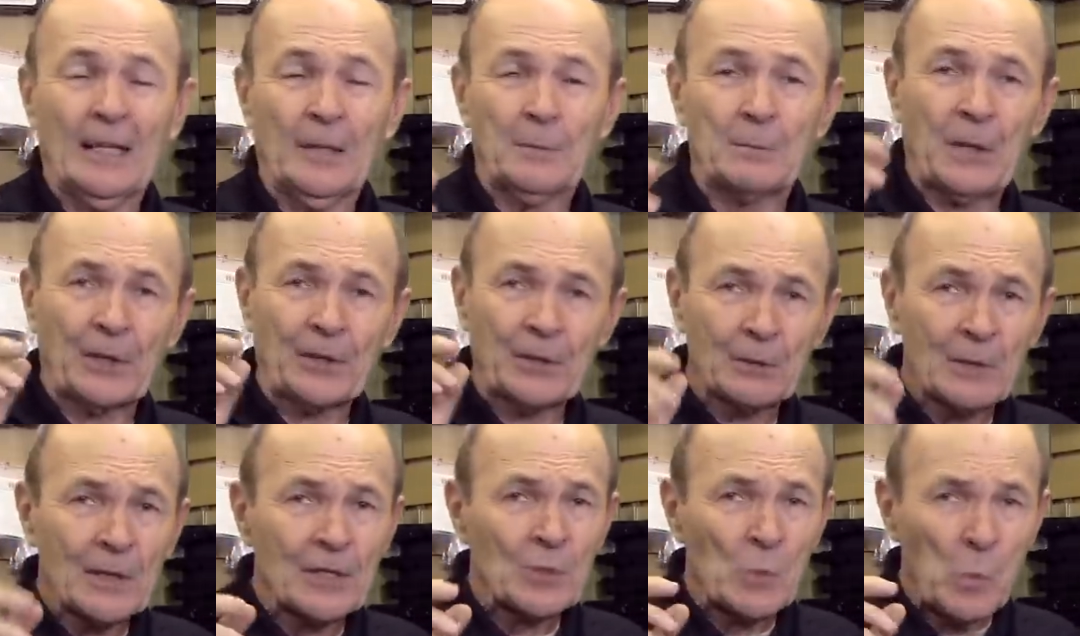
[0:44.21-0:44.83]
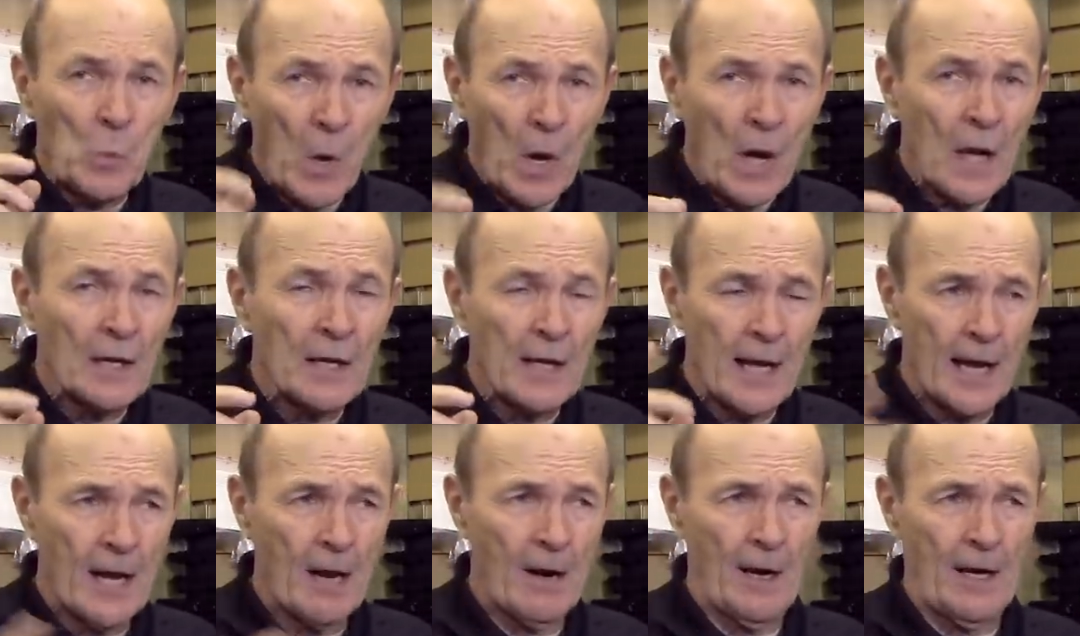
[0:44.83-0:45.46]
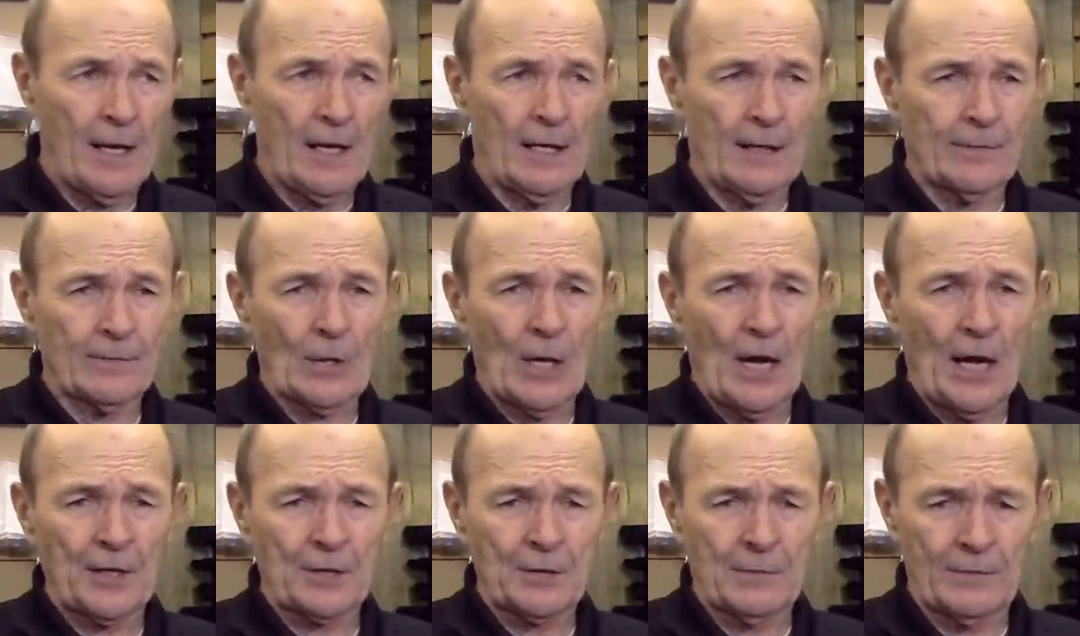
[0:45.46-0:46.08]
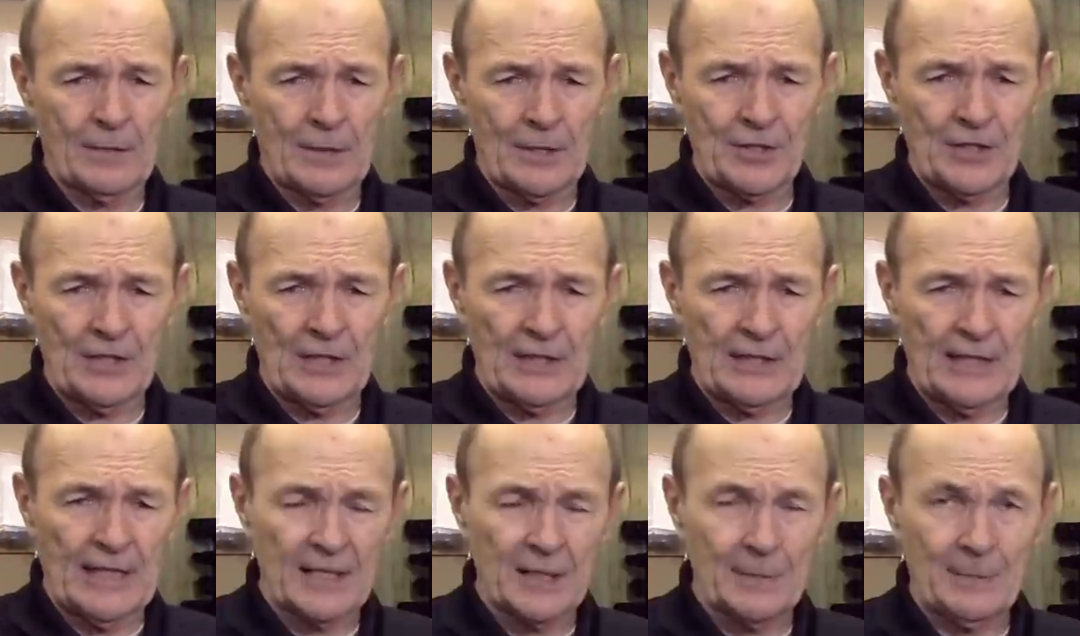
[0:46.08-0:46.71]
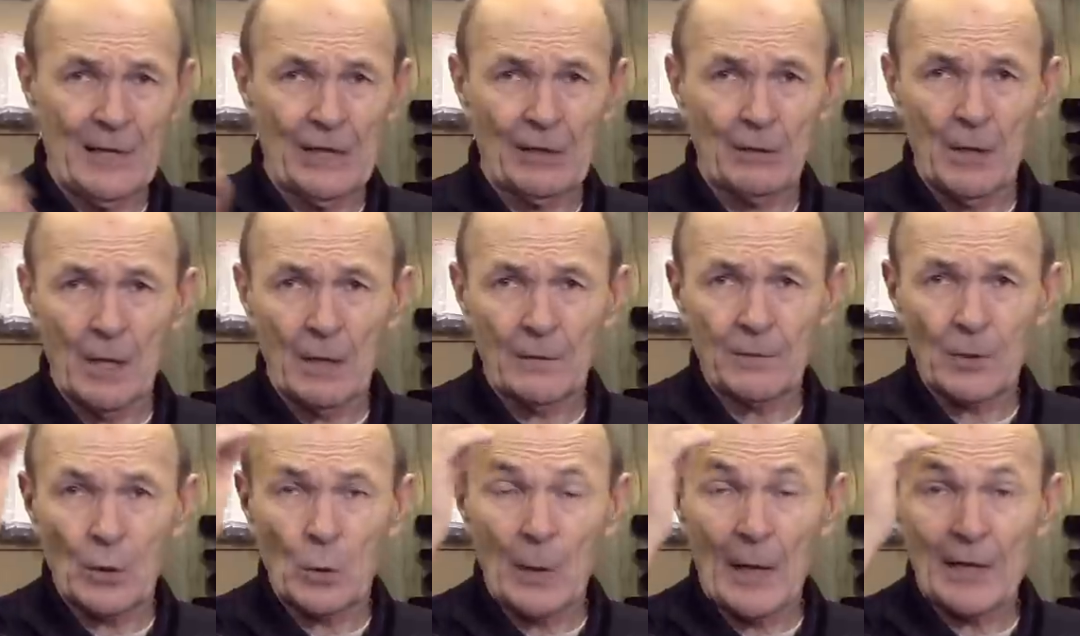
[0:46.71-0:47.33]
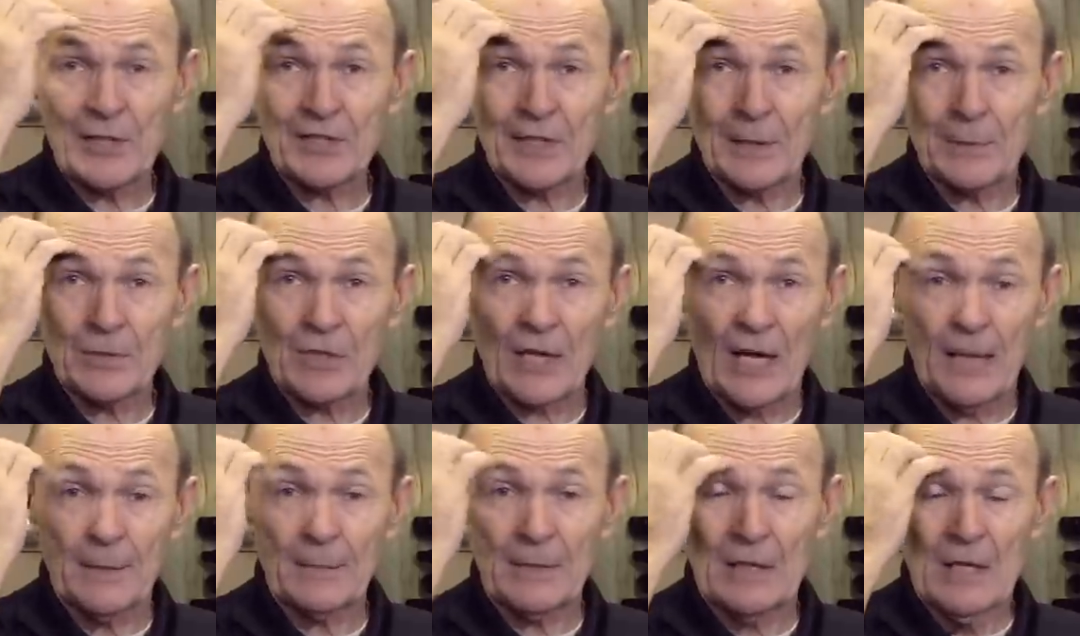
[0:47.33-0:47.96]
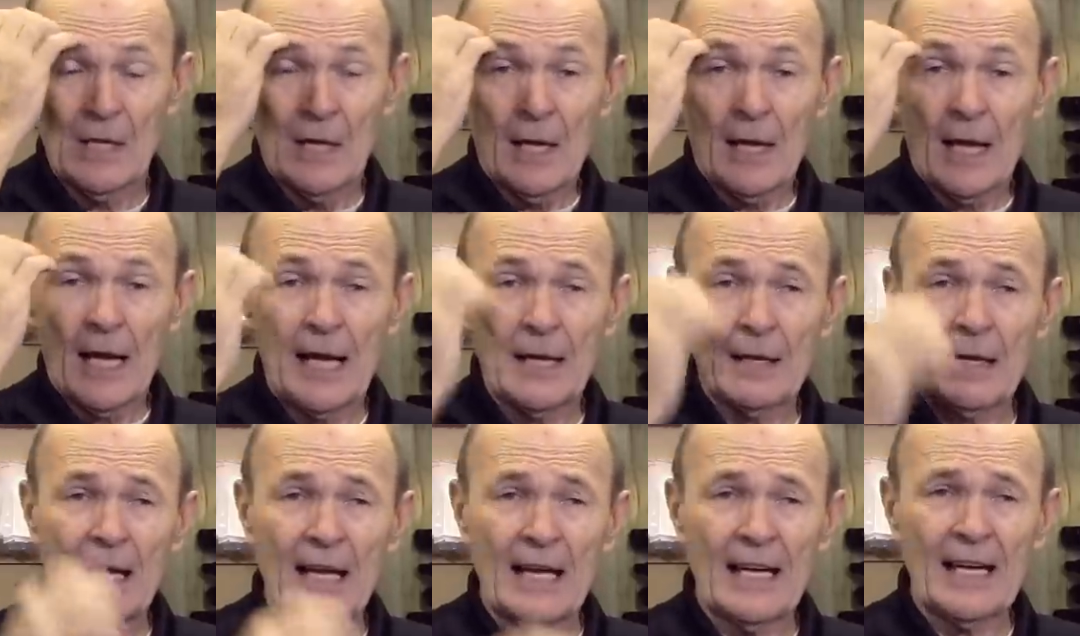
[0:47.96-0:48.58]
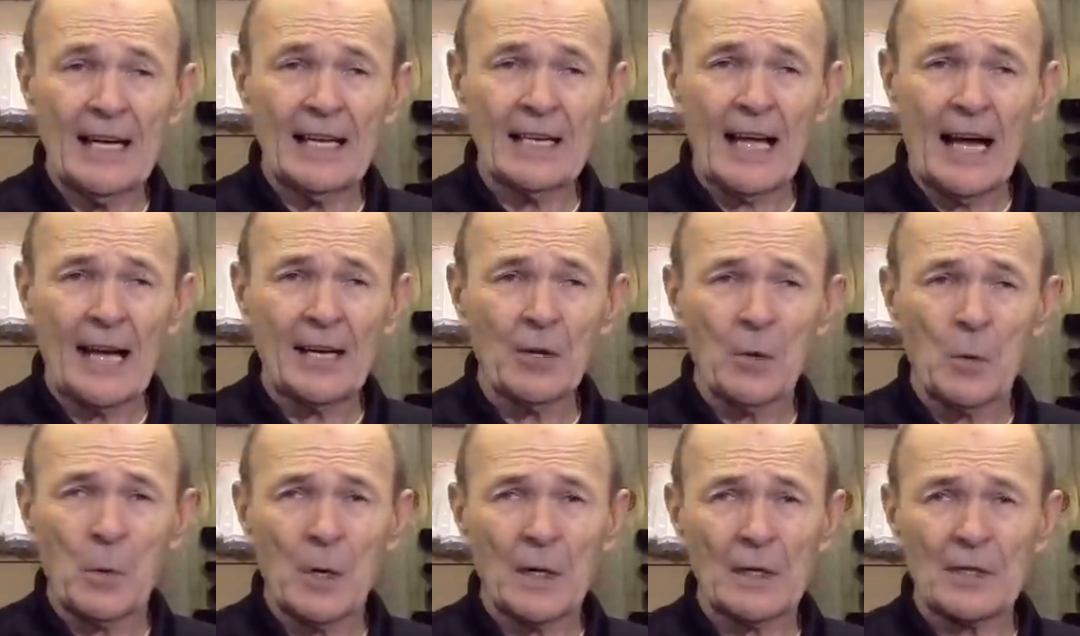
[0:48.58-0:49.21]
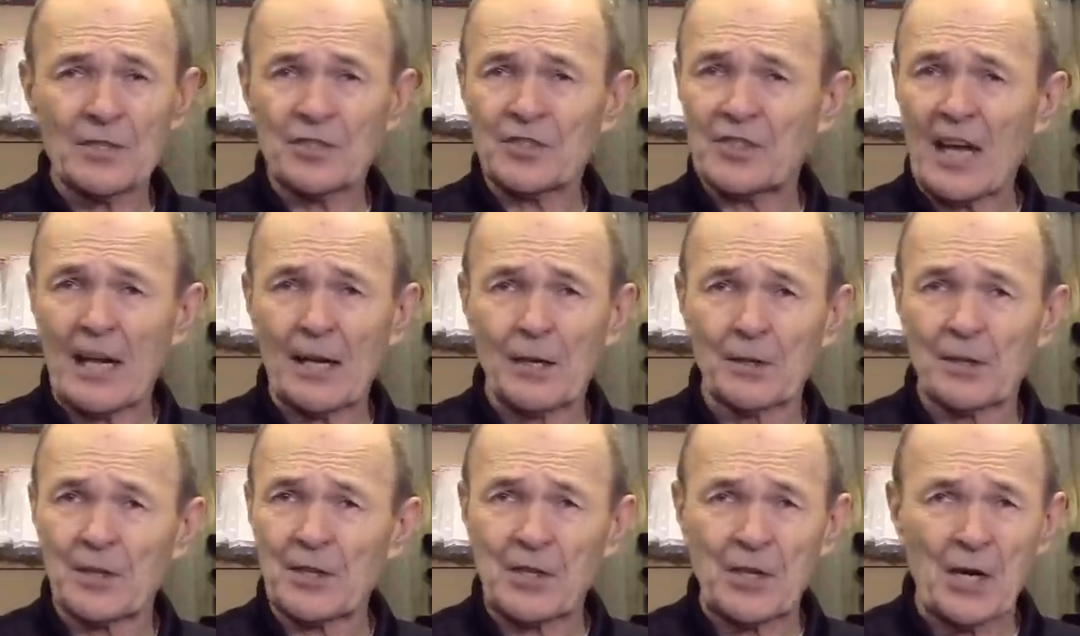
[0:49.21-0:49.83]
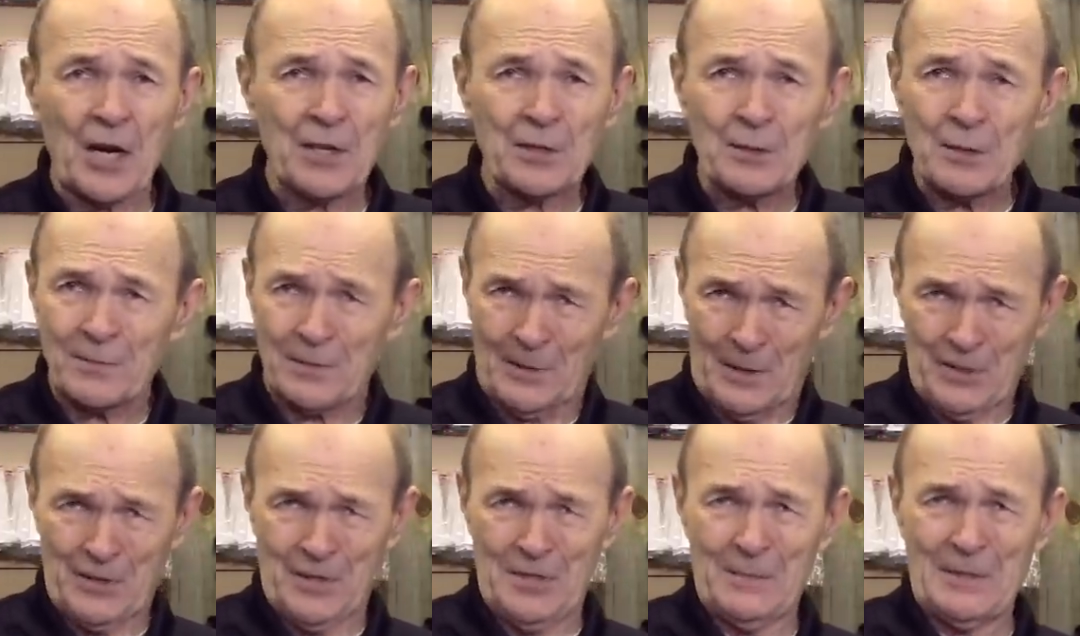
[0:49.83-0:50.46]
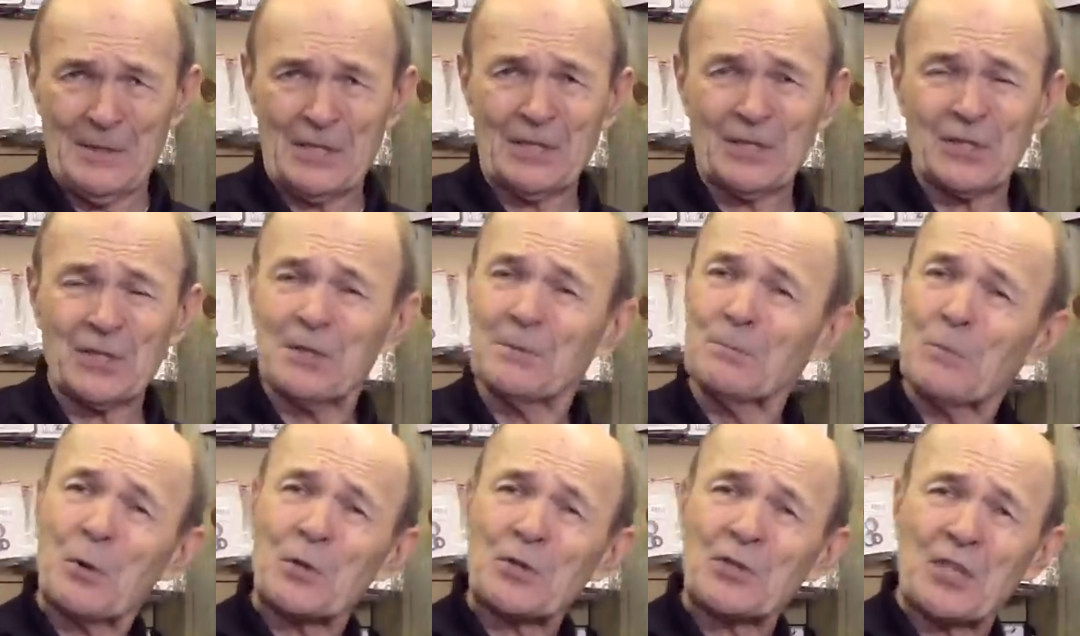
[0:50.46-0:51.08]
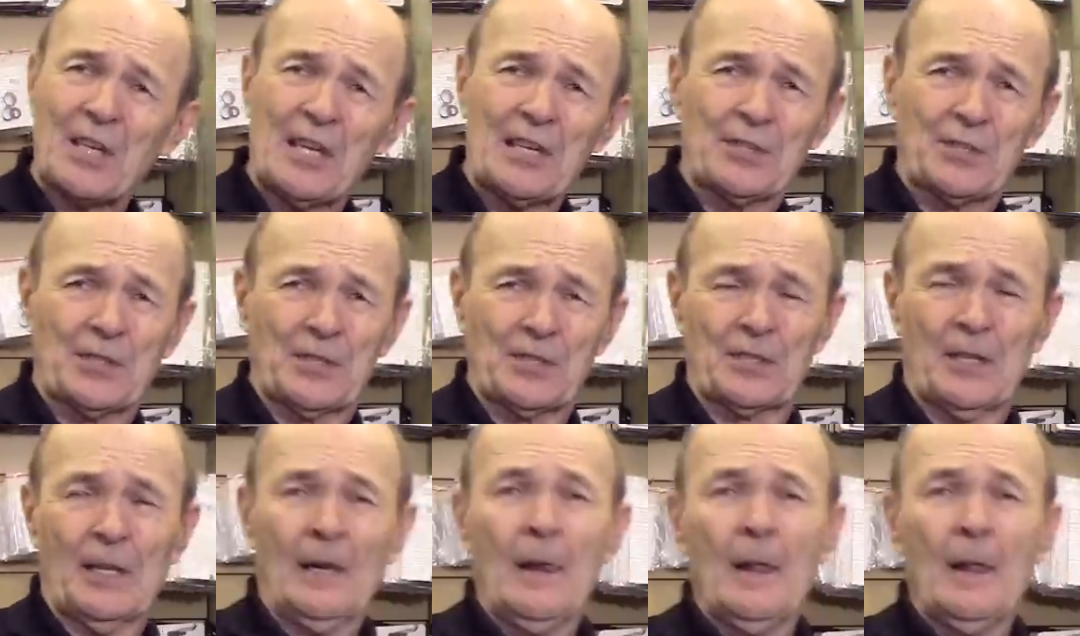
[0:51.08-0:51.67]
But there is one area of controversy that's been around for quite some time, and I don't want to settle the controversy, because in most cases,